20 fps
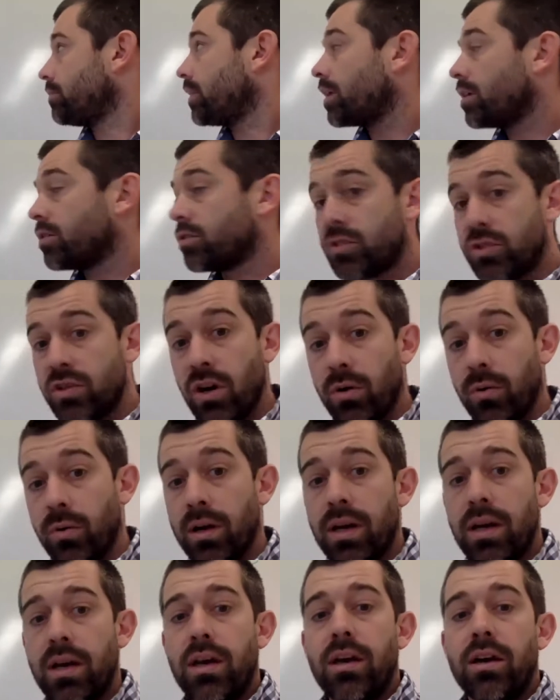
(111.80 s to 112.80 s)
So
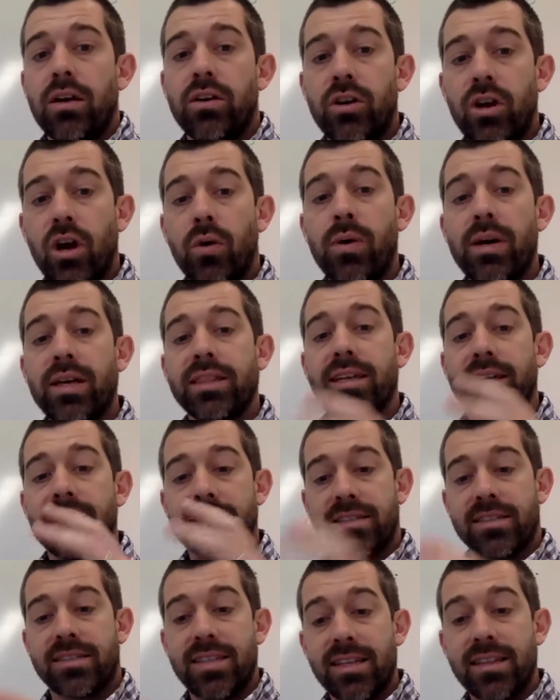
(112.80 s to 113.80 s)
knowing that
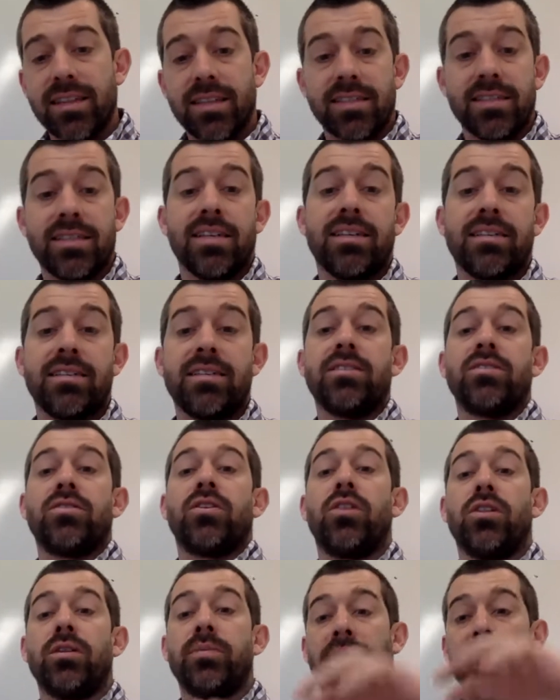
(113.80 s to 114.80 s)
synthesis is
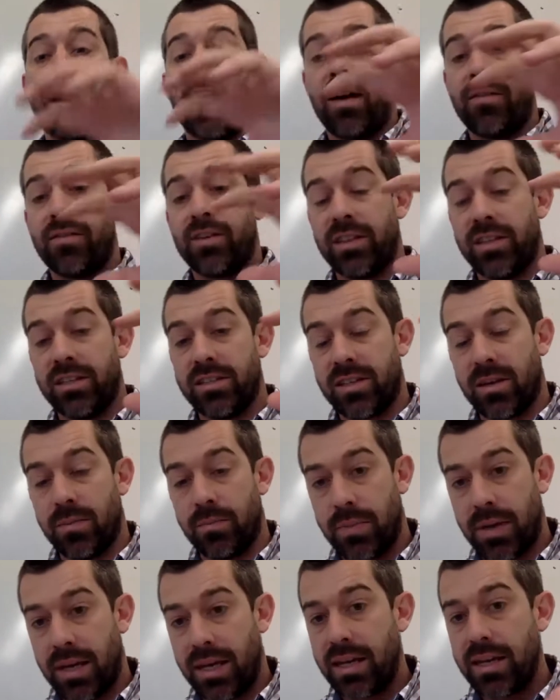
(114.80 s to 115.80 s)
all about having these
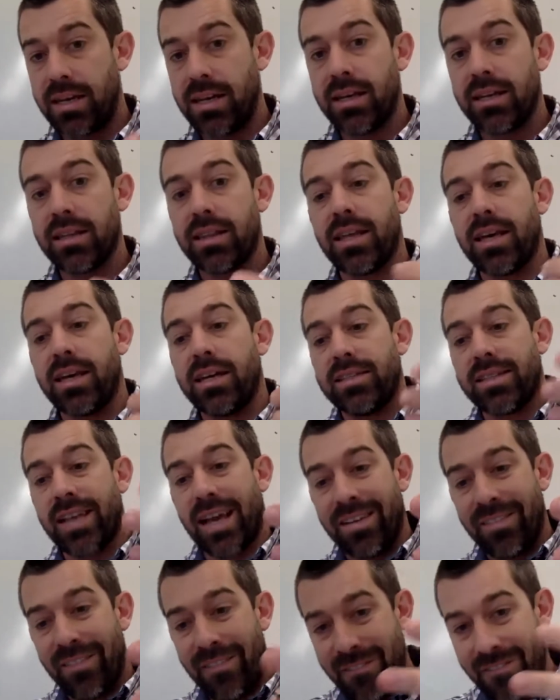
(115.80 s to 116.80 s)
competing things
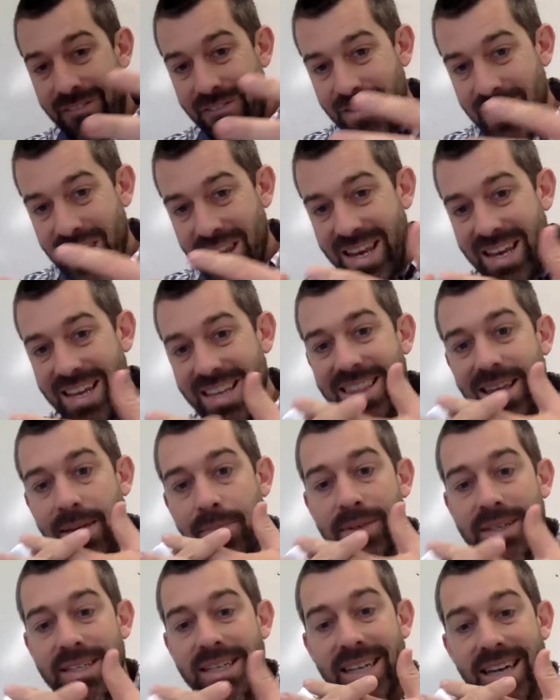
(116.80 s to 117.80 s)
and fitting
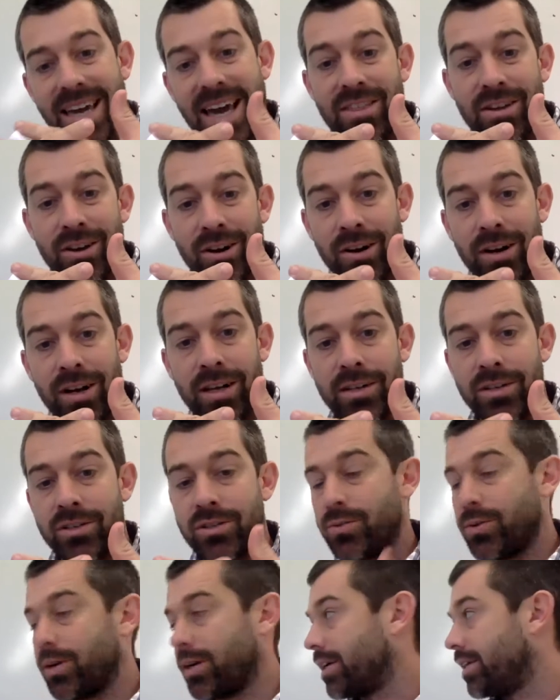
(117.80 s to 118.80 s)
them together
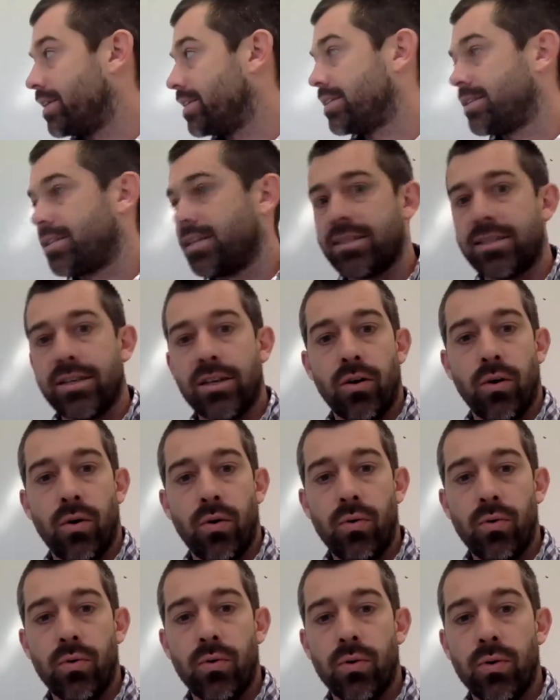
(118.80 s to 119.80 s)
into a consistent
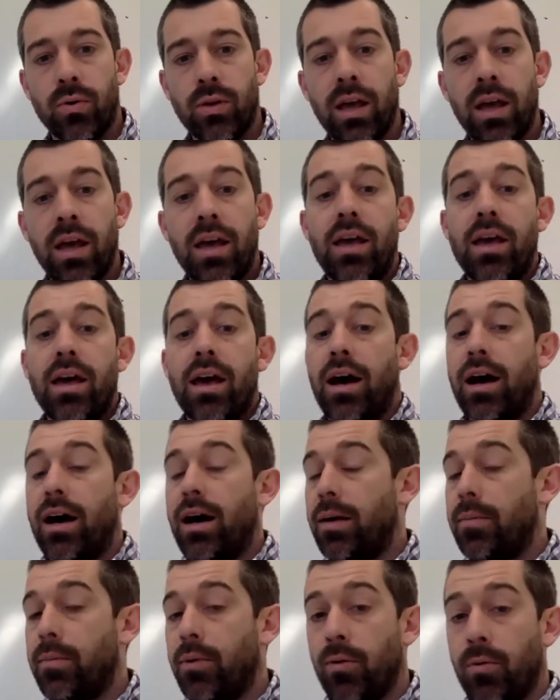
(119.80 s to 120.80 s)
whole,
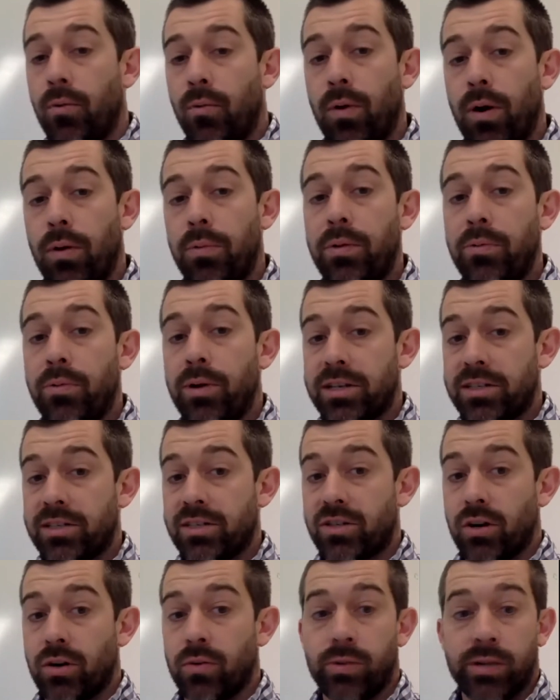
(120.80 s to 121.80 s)
what we want to
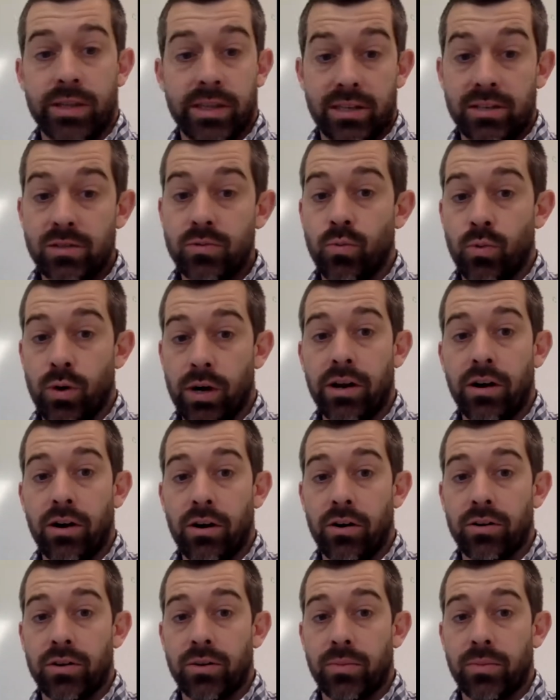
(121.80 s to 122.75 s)
start with is, what are the